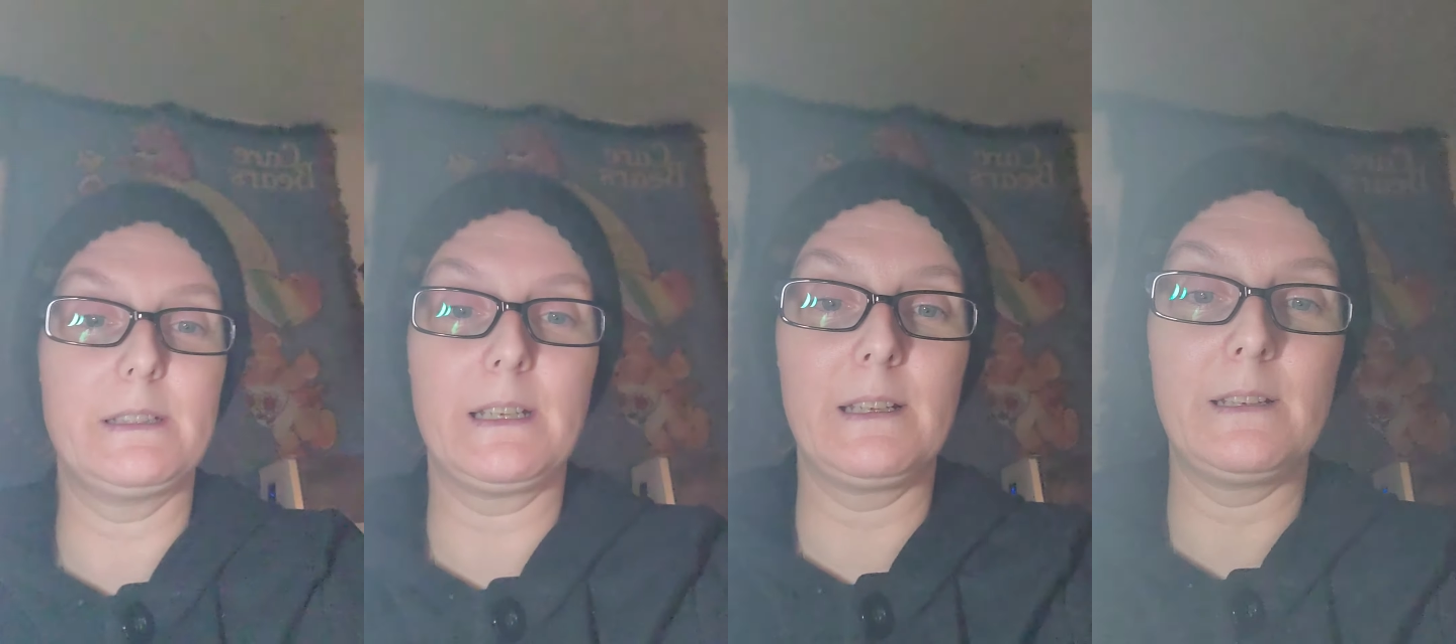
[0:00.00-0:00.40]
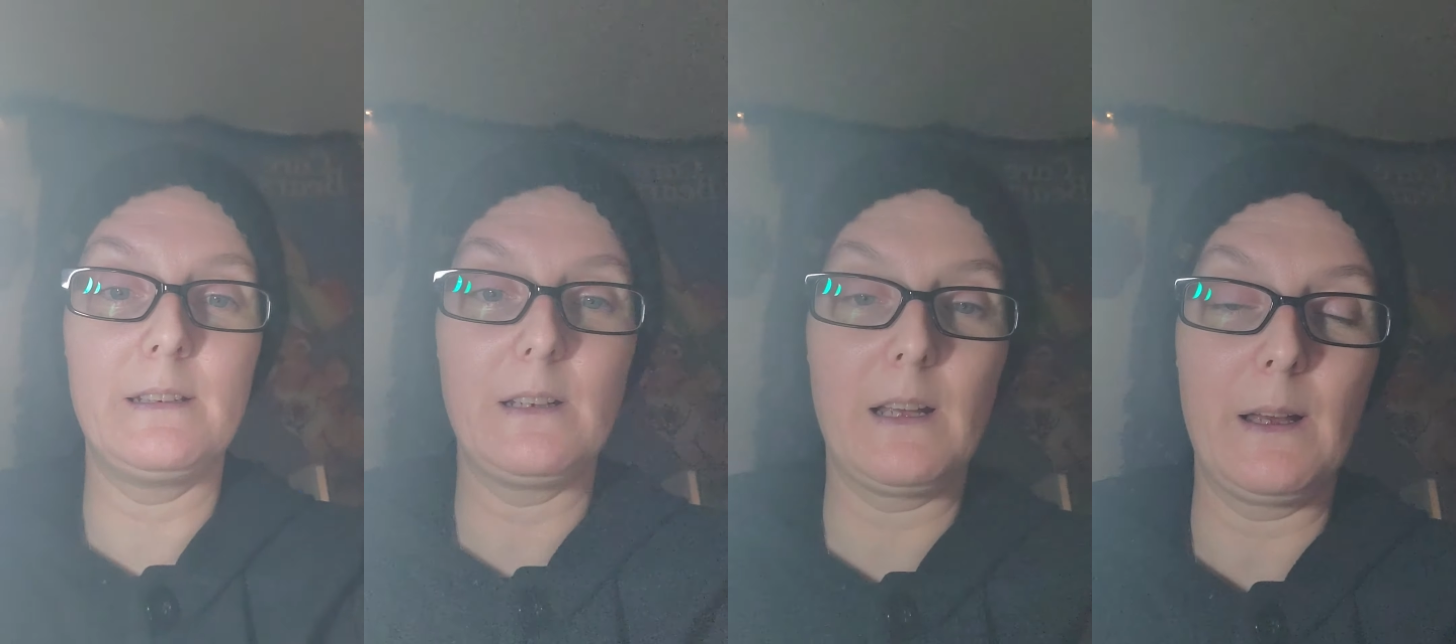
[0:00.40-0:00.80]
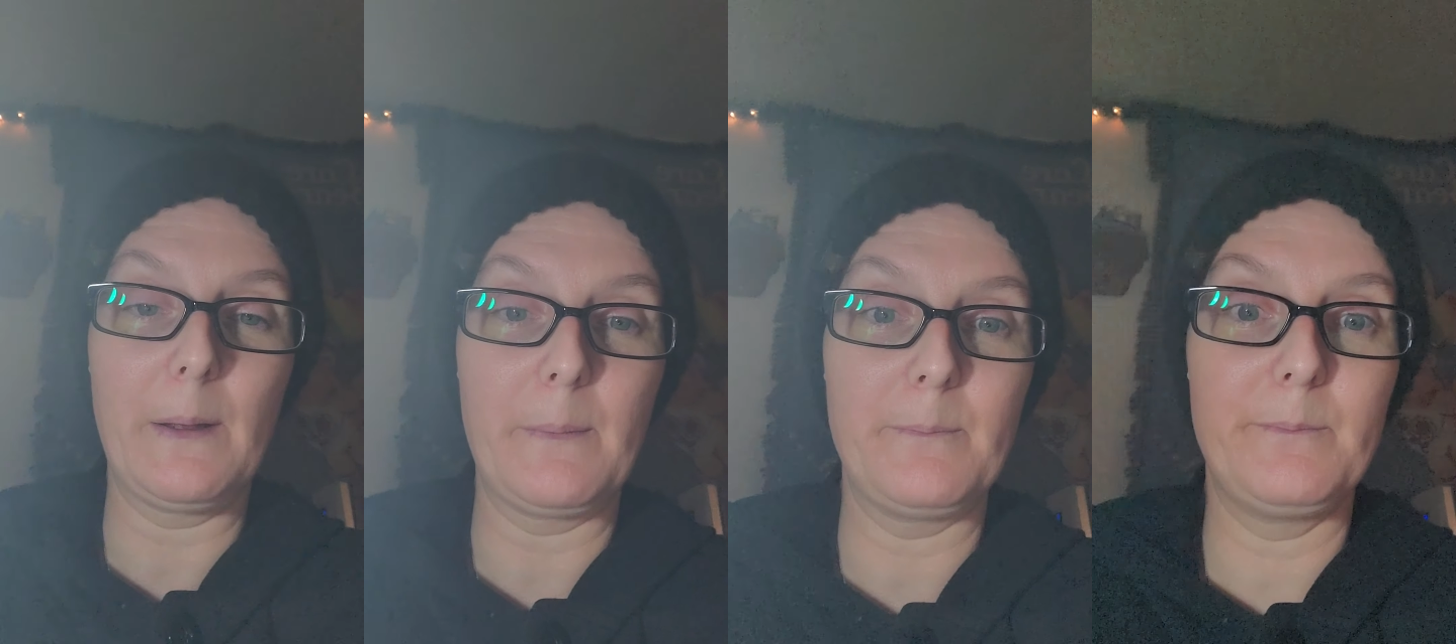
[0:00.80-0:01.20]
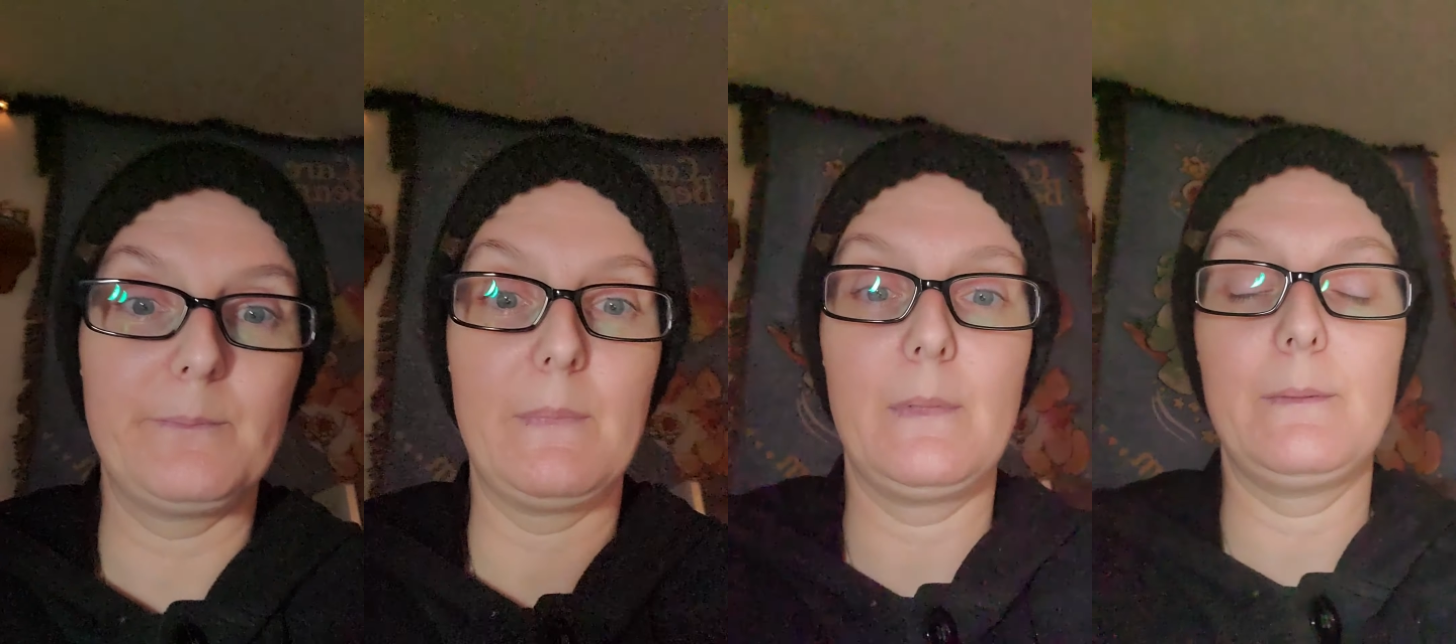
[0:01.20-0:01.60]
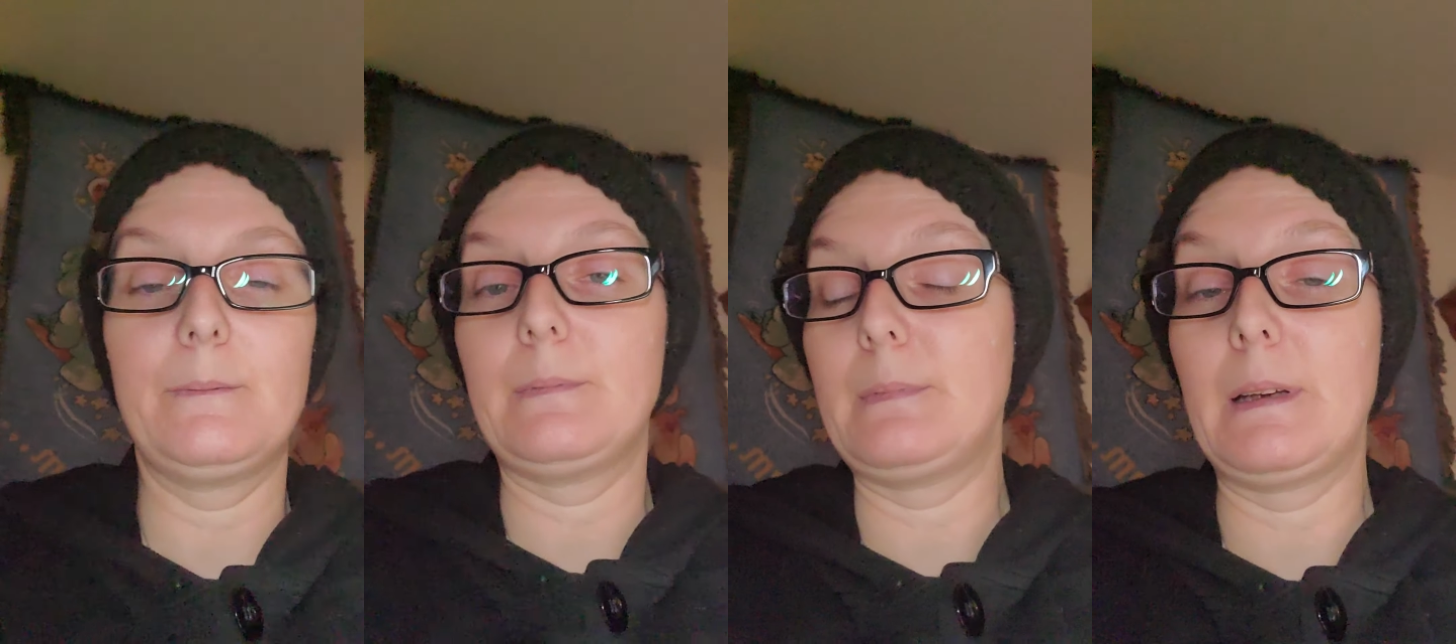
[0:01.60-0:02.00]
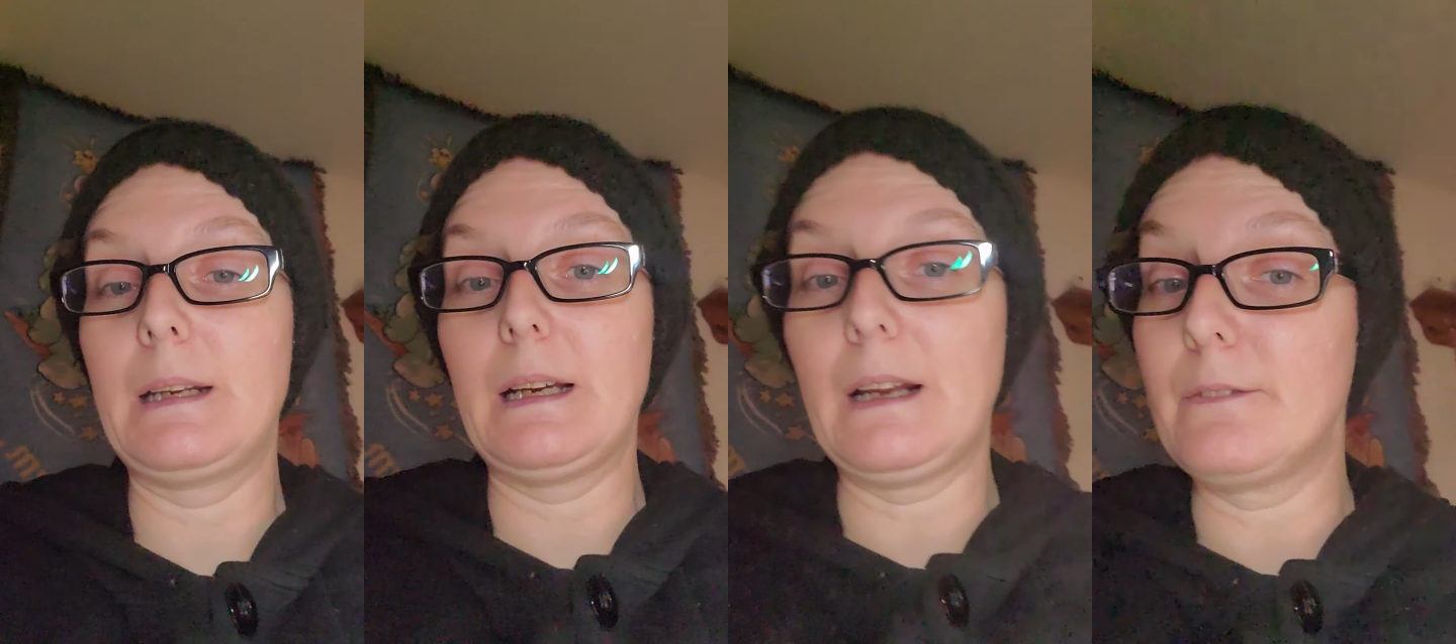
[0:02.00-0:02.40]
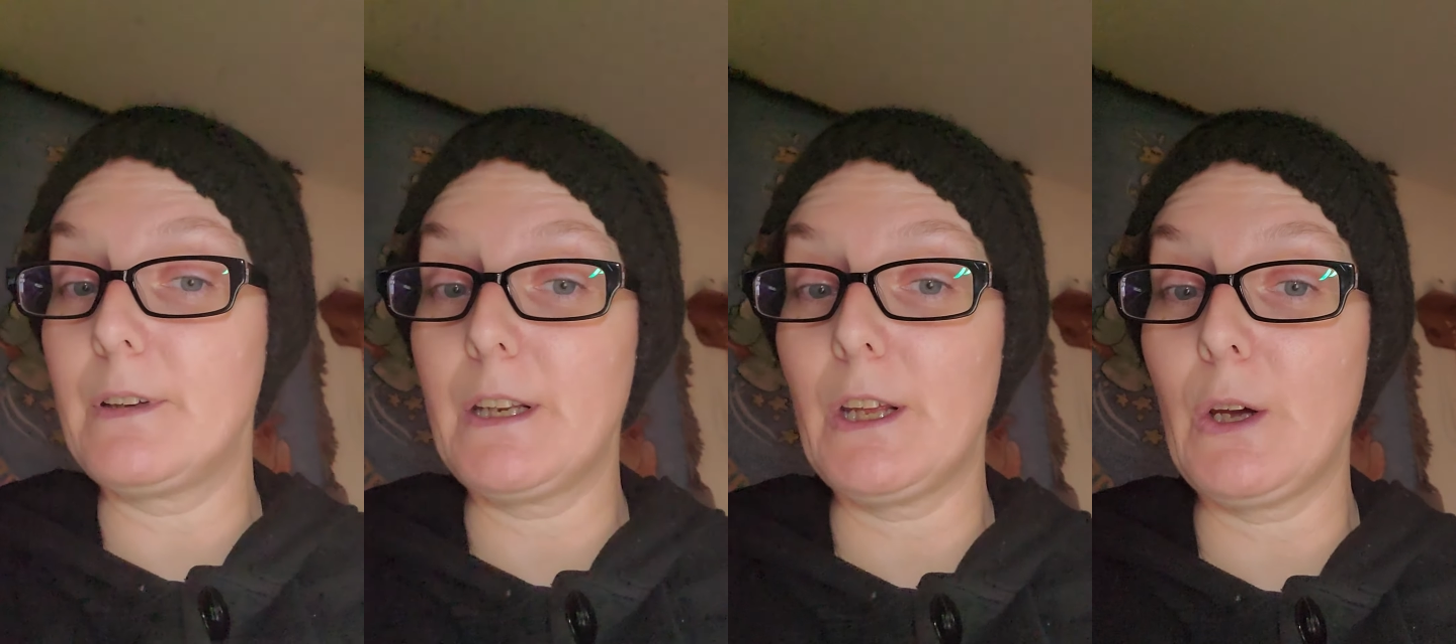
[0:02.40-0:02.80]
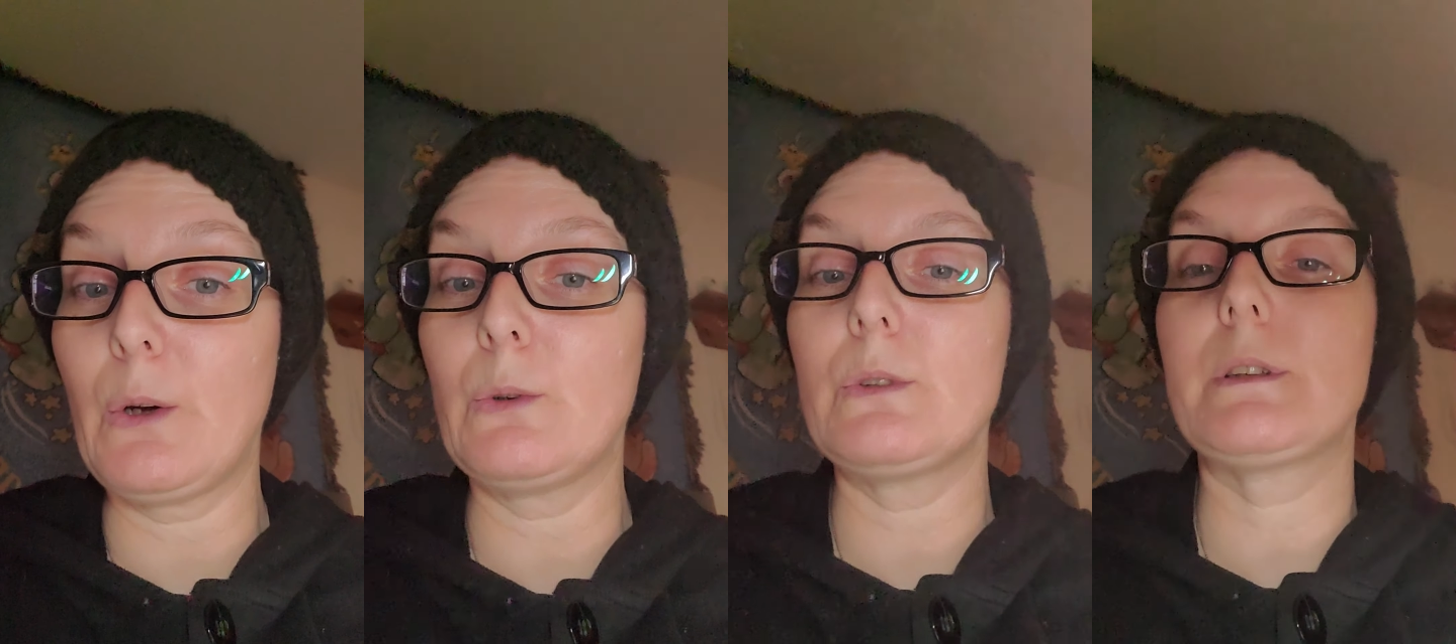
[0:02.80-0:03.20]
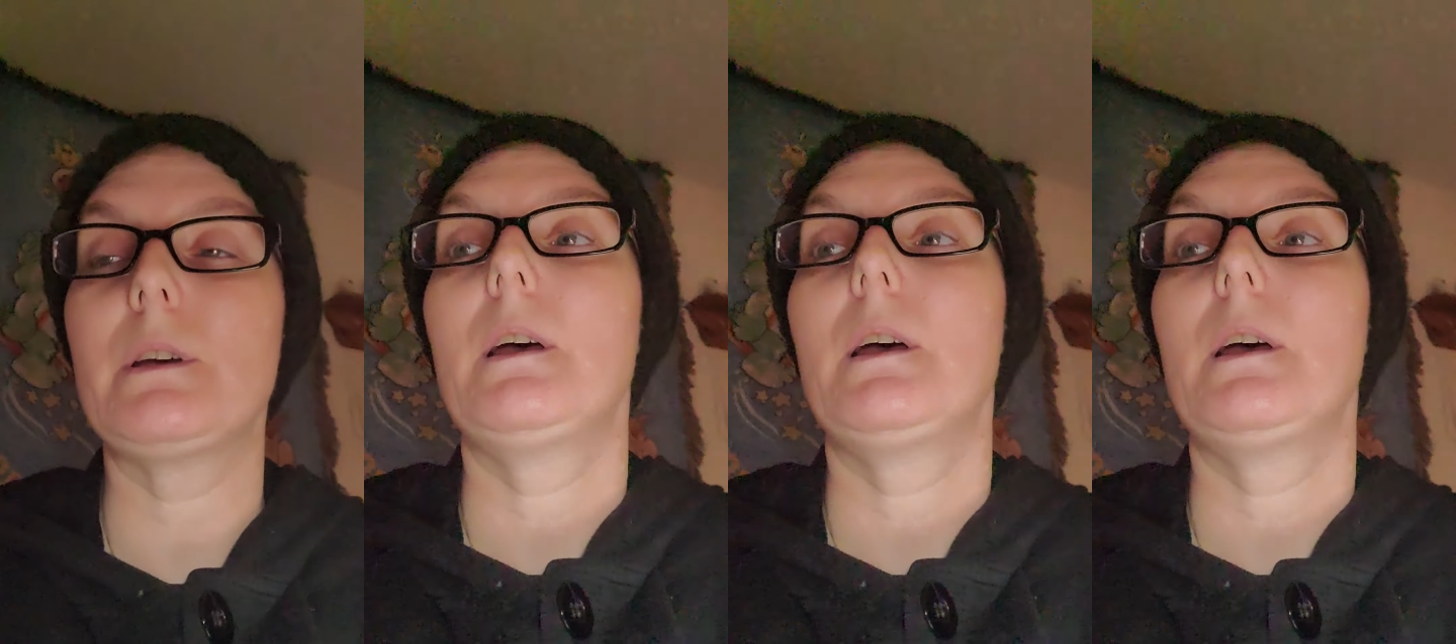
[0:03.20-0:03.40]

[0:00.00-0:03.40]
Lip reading: done any kind of videos.